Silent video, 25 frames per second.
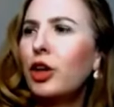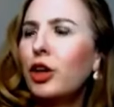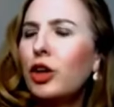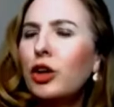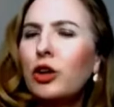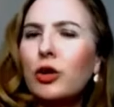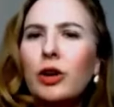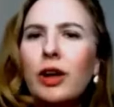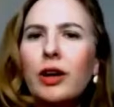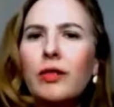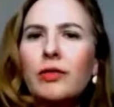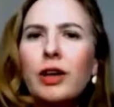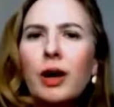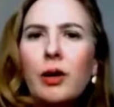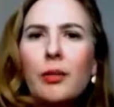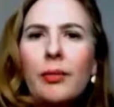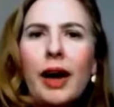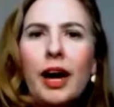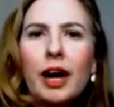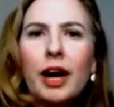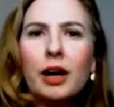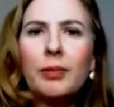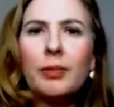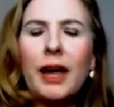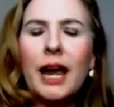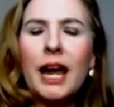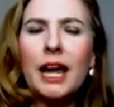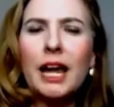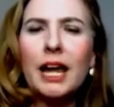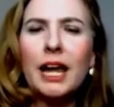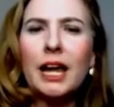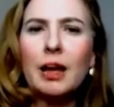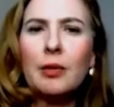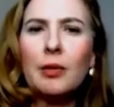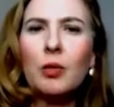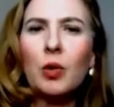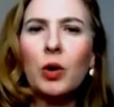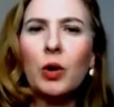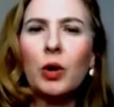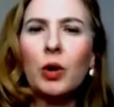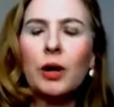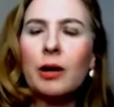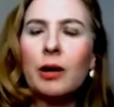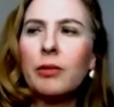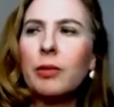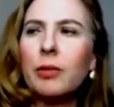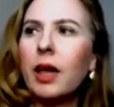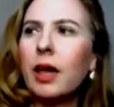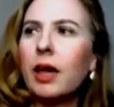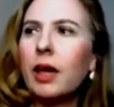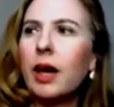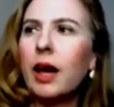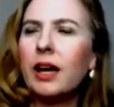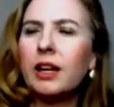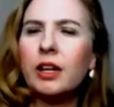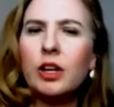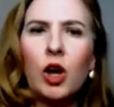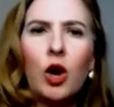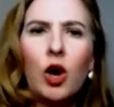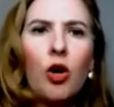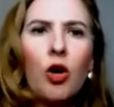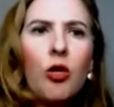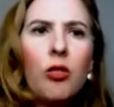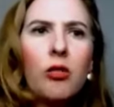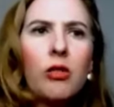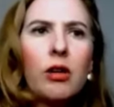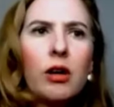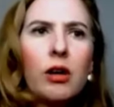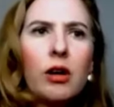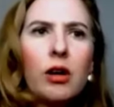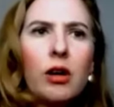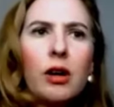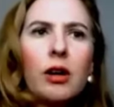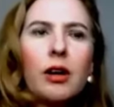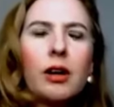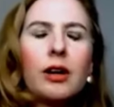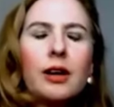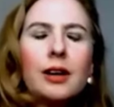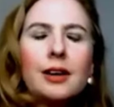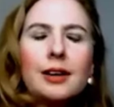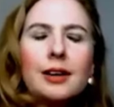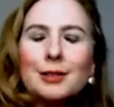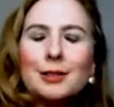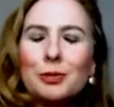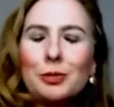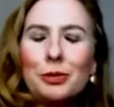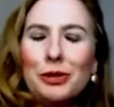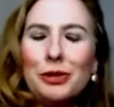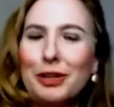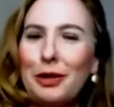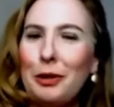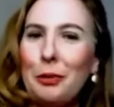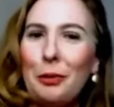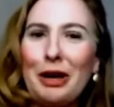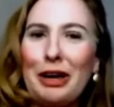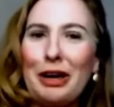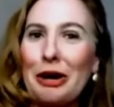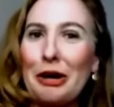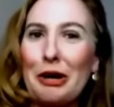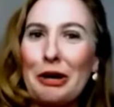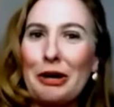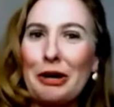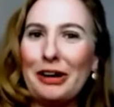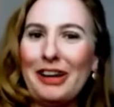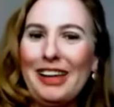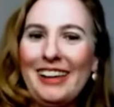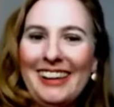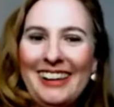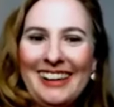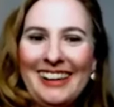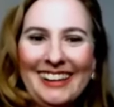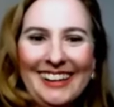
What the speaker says: You don't have that back pain anymore. And I'm like, I don't. It's really weird.